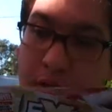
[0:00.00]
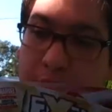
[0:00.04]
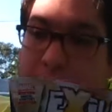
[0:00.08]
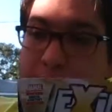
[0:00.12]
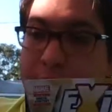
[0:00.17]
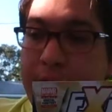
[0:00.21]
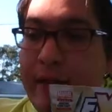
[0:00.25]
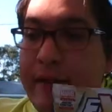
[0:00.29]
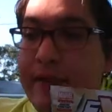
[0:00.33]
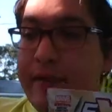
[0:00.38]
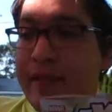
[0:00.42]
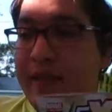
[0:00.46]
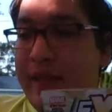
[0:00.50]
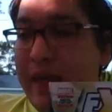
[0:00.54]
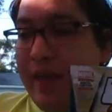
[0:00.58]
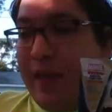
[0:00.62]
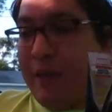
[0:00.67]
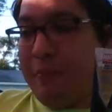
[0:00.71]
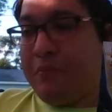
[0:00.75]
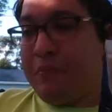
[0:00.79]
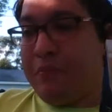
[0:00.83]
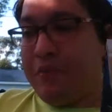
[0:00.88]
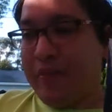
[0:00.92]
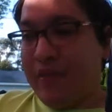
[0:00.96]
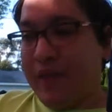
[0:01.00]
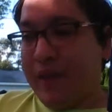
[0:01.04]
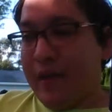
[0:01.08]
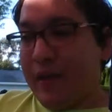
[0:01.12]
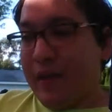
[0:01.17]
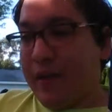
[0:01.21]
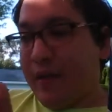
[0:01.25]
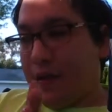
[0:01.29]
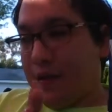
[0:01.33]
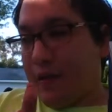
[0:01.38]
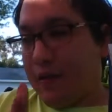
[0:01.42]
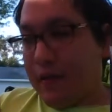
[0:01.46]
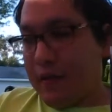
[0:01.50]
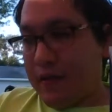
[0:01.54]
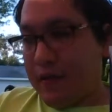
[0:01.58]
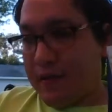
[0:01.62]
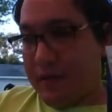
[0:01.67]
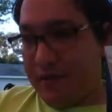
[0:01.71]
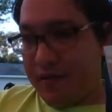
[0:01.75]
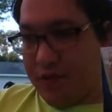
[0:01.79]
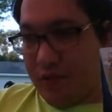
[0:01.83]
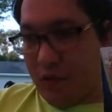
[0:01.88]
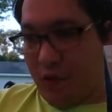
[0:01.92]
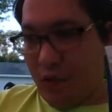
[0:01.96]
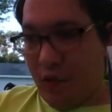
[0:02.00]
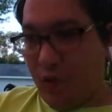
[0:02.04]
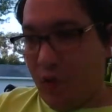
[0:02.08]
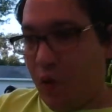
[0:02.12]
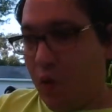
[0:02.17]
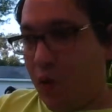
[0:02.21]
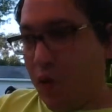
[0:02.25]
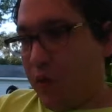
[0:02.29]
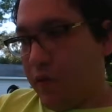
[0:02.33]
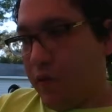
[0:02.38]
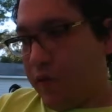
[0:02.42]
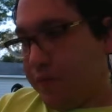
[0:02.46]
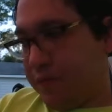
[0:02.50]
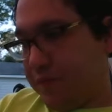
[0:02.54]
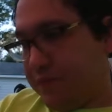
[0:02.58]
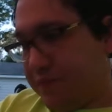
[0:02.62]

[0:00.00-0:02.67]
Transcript: And keep the whole